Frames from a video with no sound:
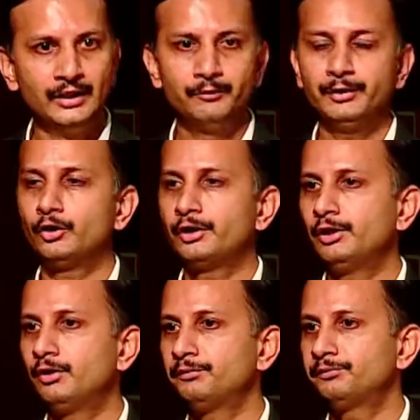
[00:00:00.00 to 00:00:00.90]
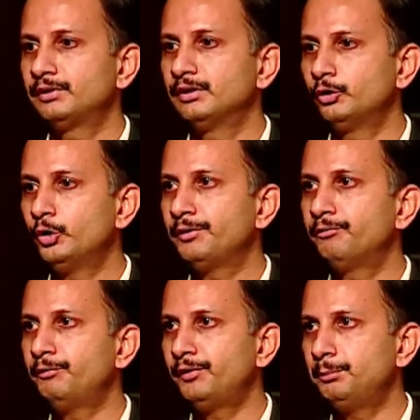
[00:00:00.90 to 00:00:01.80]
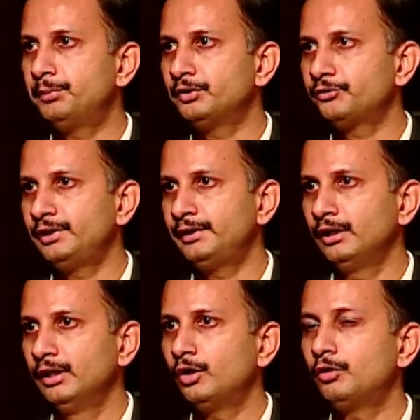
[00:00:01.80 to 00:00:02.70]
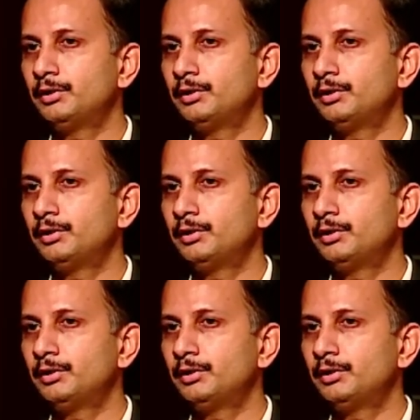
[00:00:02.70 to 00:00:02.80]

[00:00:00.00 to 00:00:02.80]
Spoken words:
We're talking of doing 50% of